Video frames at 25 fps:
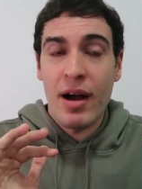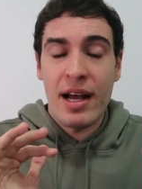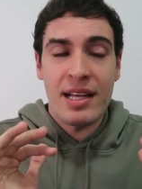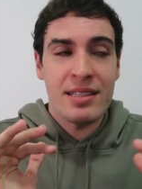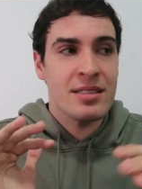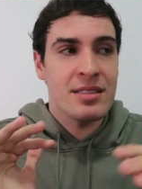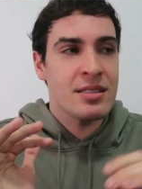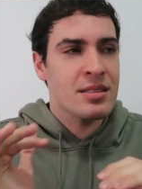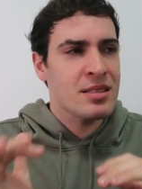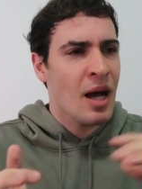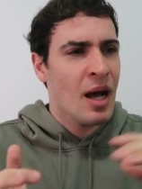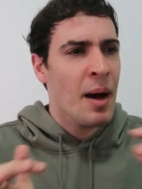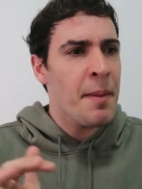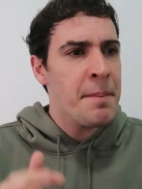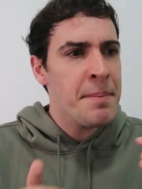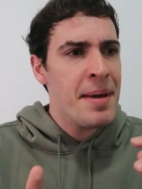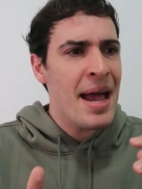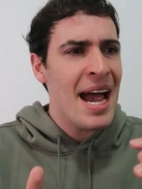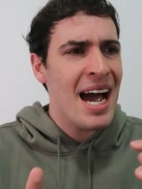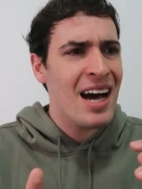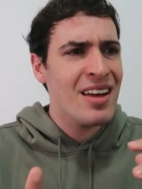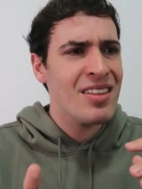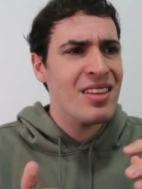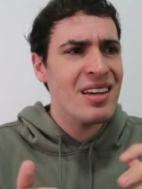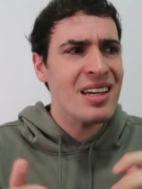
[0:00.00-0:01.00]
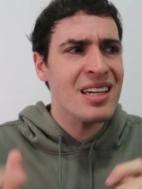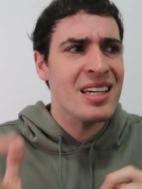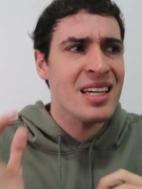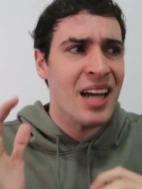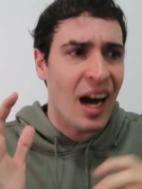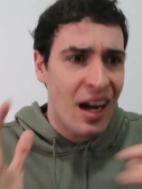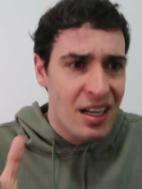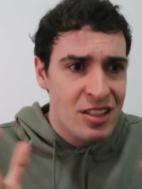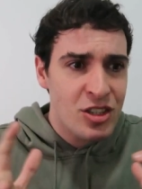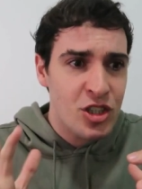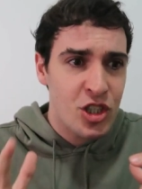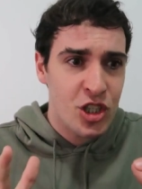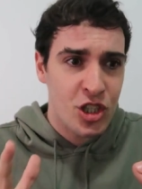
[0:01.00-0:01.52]
and somehow the
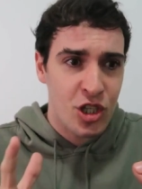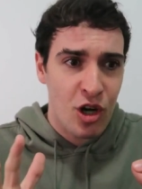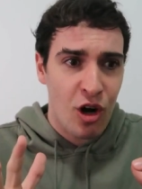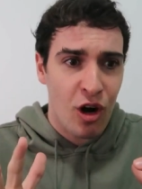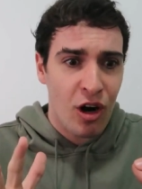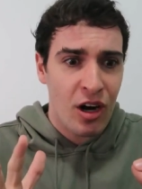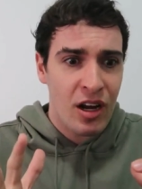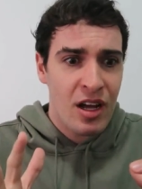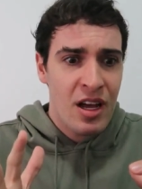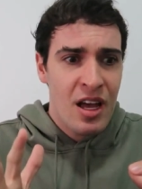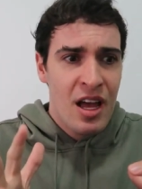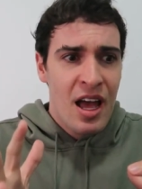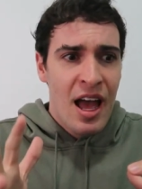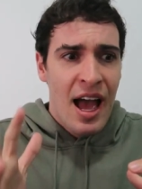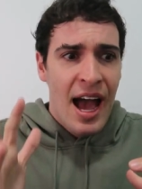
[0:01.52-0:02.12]
gunshot